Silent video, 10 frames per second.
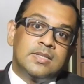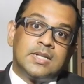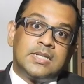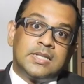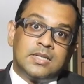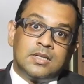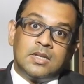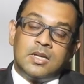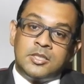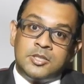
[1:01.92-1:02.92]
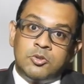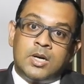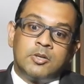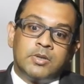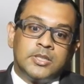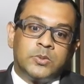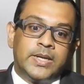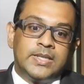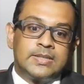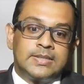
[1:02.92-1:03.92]
is Article
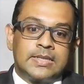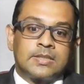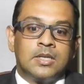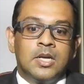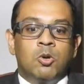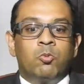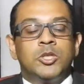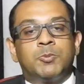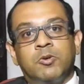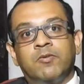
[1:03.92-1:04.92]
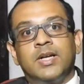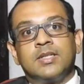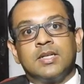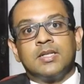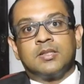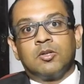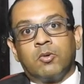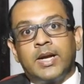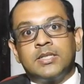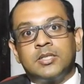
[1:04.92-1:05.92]
226, which provides us the
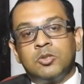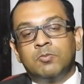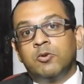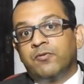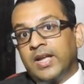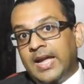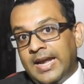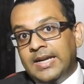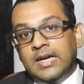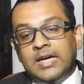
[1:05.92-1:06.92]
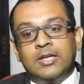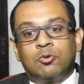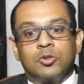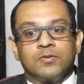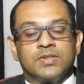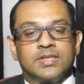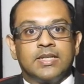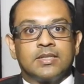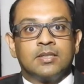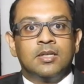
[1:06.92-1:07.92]
right to move any High Court of
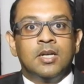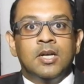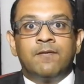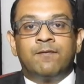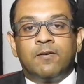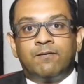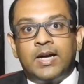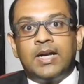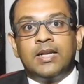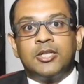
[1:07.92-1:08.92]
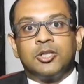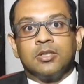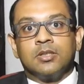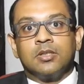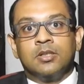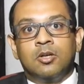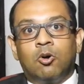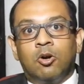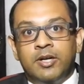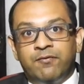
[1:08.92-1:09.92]
State for violation
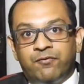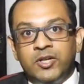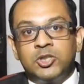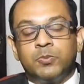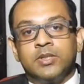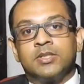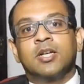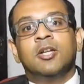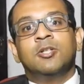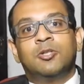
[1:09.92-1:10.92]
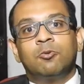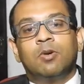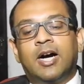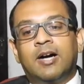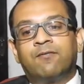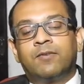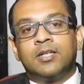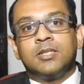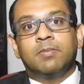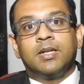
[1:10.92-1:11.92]
or infringement to our
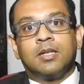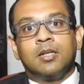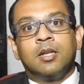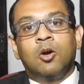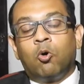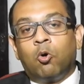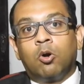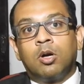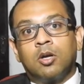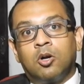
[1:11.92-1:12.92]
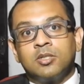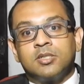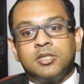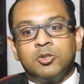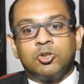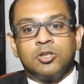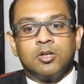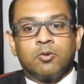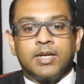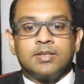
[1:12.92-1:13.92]
fundamental or
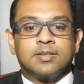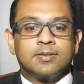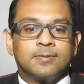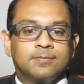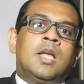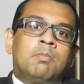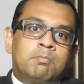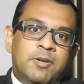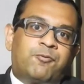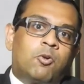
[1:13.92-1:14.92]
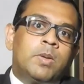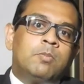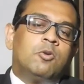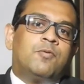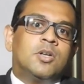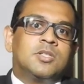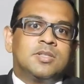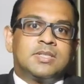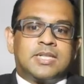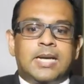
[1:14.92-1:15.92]
constitutional rights. Before we move on
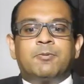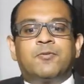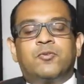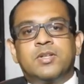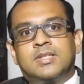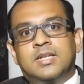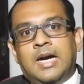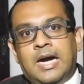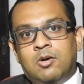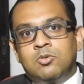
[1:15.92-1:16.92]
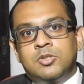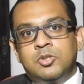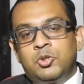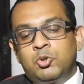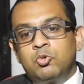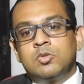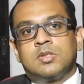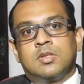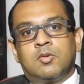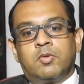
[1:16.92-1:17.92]
to the type of writs and how to
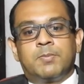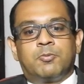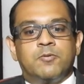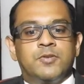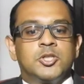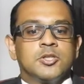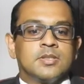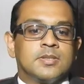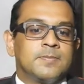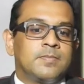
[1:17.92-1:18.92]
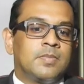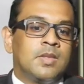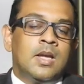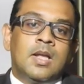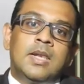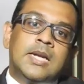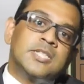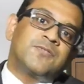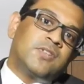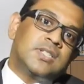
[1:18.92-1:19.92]
use the writ provisions, let
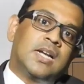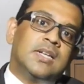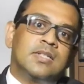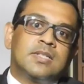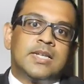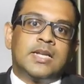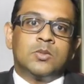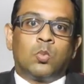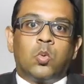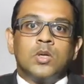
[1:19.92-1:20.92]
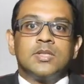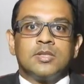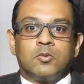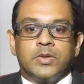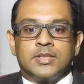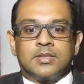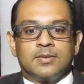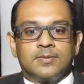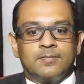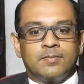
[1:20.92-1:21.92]
us first understand what is a writ.